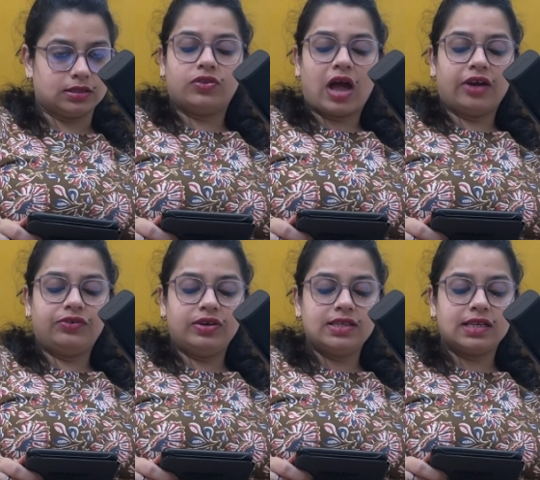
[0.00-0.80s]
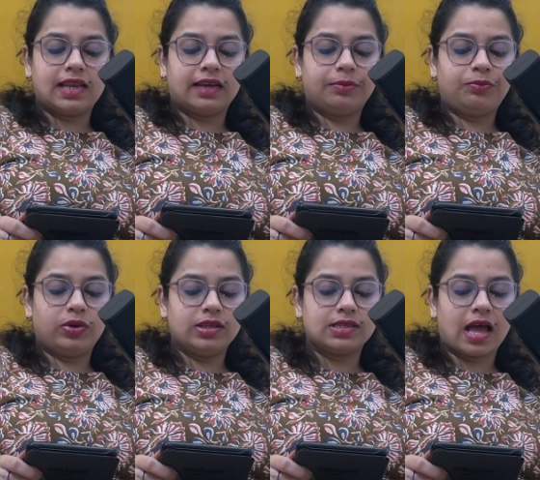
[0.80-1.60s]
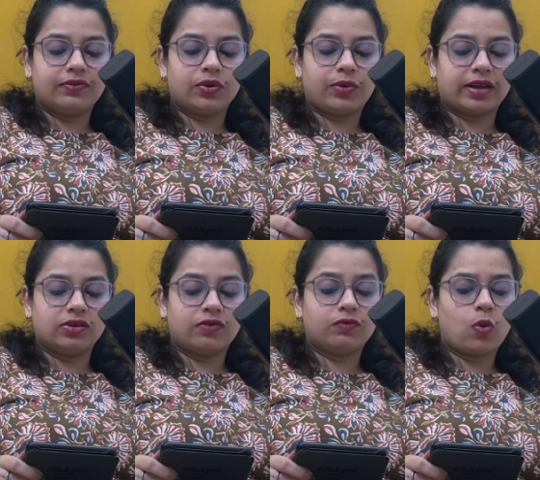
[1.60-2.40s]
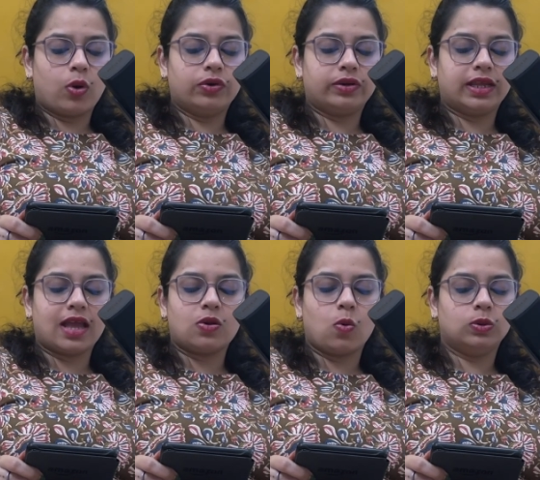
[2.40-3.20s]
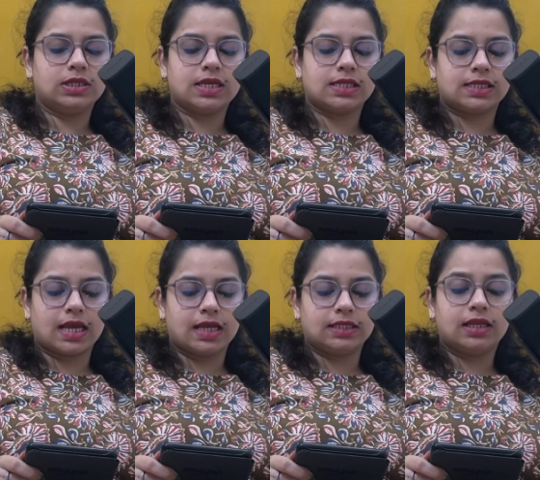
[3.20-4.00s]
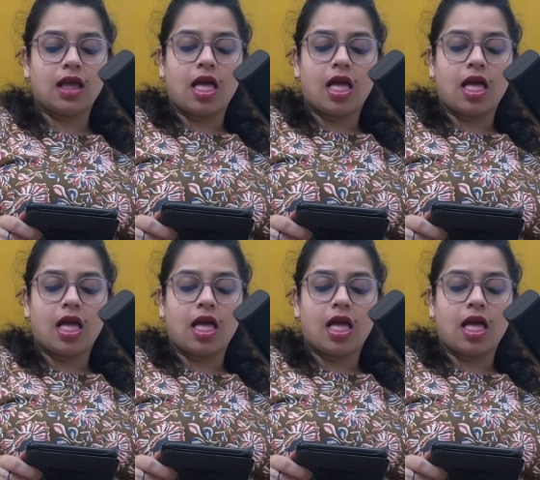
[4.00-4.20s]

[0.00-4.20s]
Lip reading: For that reason, let a prince have the credit of conquering and holding his state.